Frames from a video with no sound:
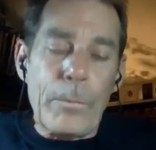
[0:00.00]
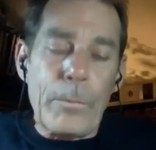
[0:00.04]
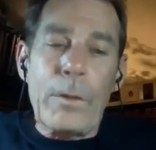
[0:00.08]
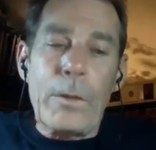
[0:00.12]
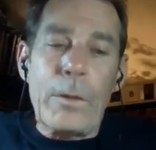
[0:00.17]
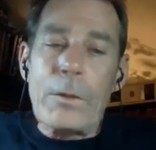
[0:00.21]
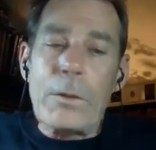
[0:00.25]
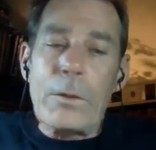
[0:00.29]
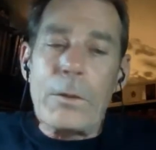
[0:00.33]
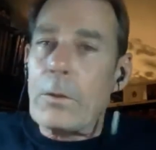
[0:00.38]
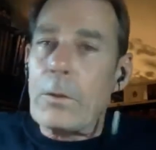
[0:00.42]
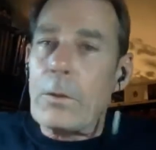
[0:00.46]

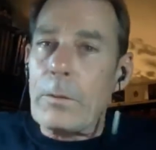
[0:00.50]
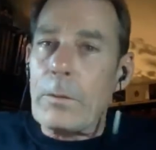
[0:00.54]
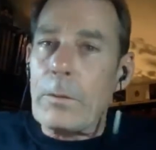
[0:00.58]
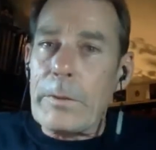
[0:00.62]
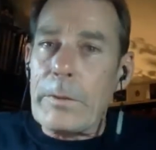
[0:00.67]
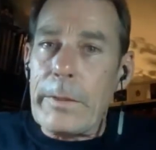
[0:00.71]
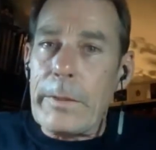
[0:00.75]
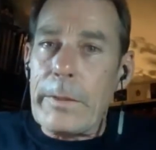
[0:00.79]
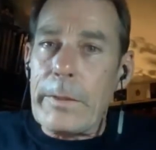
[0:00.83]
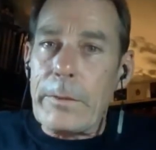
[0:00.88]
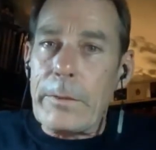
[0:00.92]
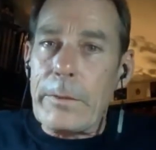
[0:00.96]

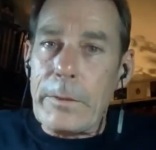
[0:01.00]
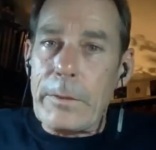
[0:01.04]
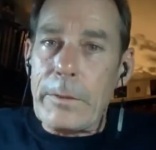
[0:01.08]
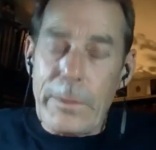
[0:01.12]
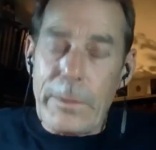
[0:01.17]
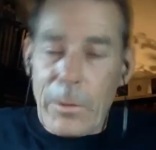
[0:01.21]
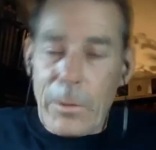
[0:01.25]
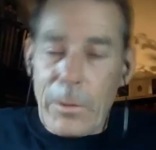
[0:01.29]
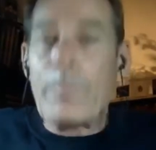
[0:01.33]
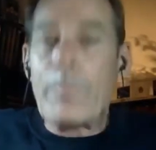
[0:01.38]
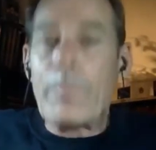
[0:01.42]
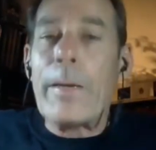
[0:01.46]
circumstances
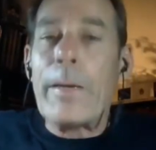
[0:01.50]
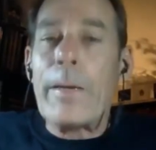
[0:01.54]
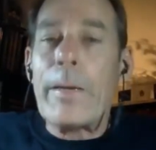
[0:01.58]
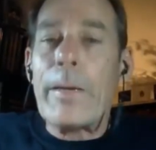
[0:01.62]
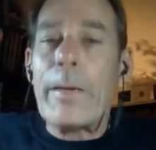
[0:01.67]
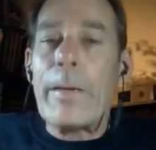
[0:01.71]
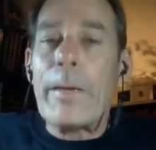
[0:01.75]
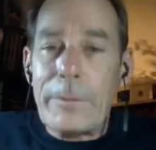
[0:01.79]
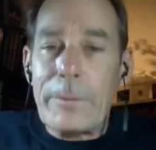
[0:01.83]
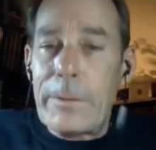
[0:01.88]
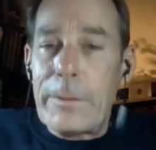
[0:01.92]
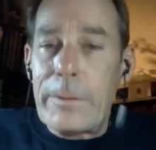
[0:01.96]
don't make
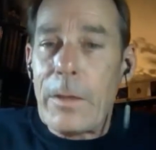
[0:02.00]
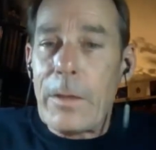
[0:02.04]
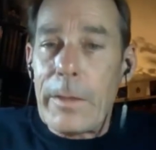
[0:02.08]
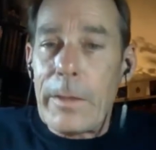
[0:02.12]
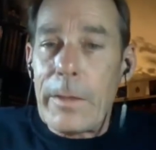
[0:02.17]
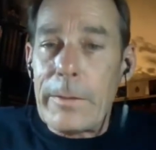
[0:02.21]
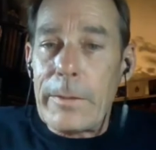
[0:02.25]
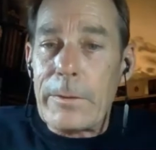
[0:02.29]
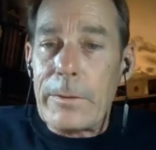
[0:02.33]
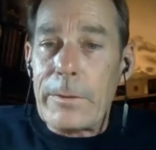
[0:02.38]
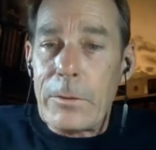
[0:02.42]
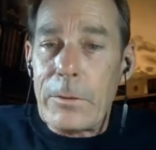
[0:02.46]
nice,
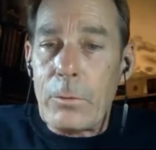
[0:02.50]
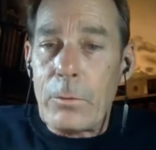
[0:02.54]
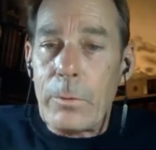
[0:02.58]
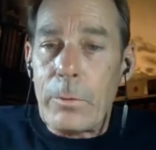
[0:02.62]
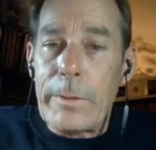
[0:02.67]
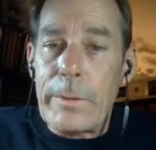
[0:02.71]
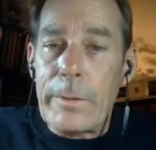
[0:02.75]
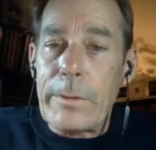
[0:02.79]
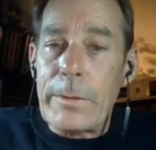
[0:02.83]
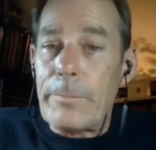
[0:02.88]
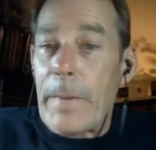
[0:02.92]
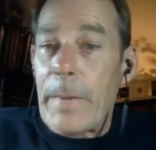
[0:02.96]
tight
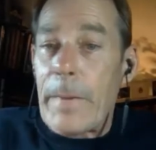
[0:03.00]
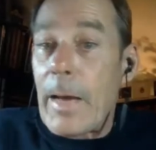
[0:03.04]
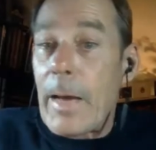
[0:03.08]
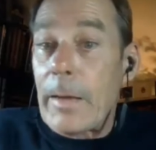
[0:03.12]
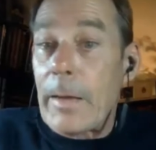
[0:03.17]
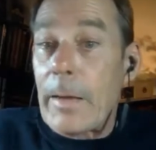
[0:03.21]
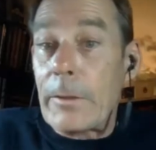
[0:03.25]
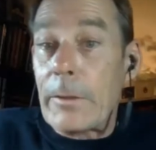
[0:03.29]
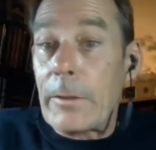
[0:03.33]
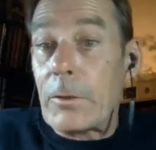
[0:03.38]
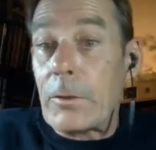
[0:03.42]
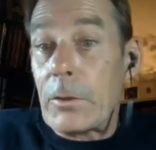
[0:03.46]
stories and
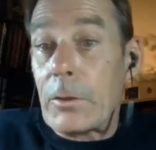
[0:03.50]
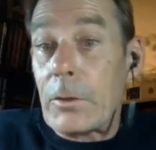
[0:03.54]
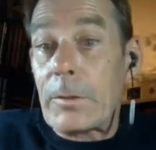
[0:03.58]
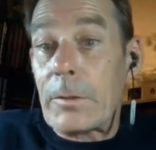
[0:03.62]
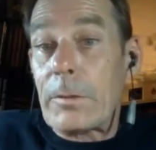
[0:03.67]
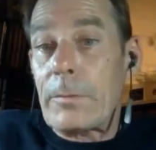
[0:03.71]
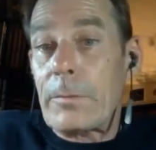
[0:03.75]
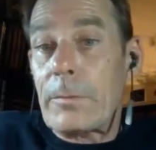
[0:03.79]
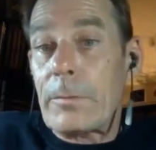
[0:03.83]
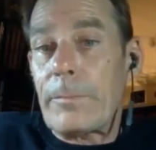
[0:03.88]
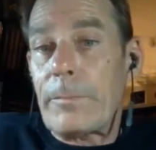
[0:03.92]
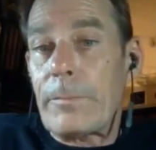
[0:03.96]
packages.